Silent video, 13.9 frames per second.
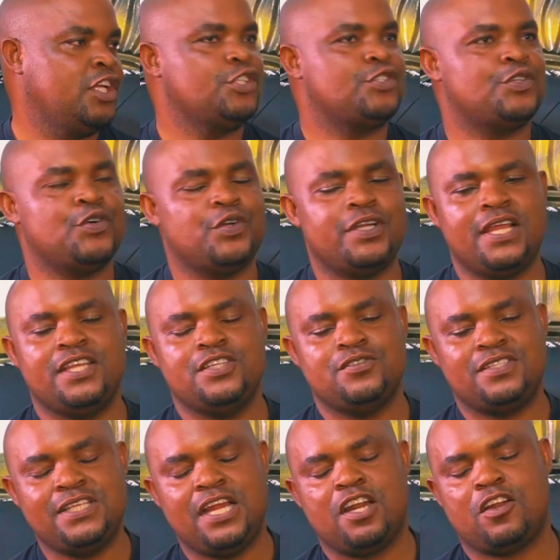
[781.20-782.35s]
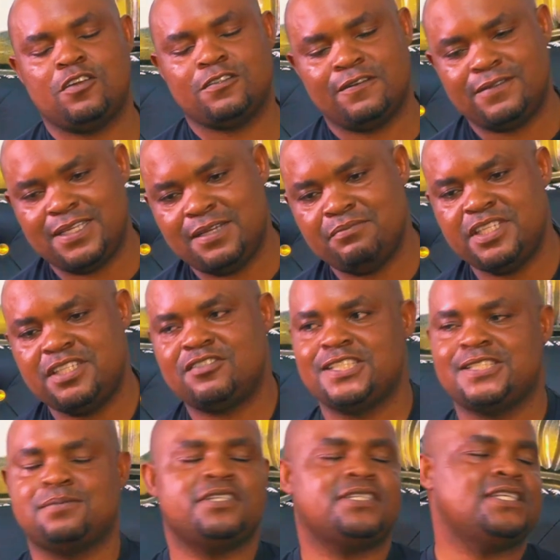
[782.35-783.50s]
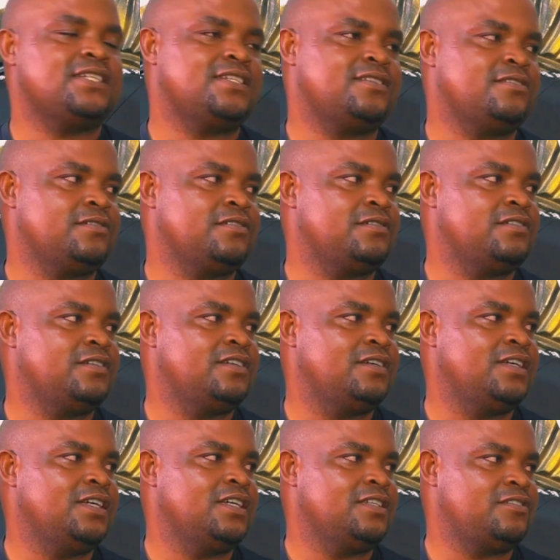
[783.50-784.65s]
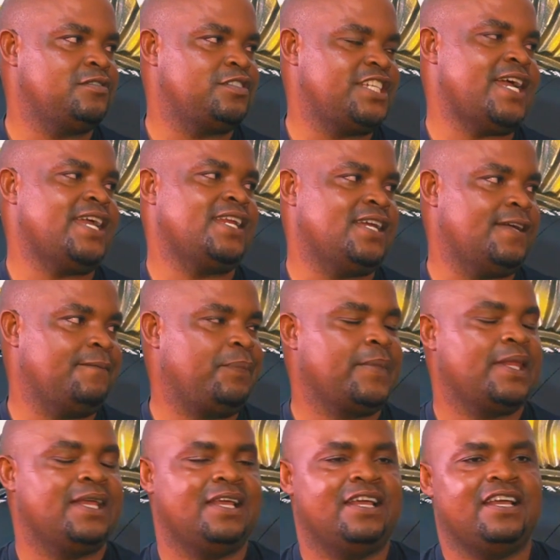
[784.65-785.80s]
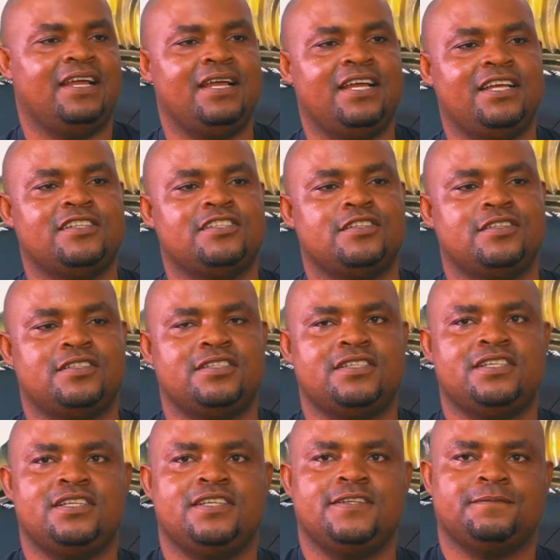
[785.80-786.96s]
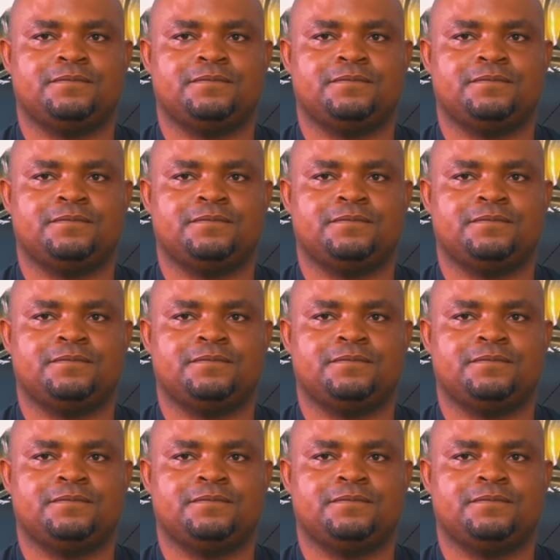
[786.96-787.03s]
So you see a lot of them being transported to China, and the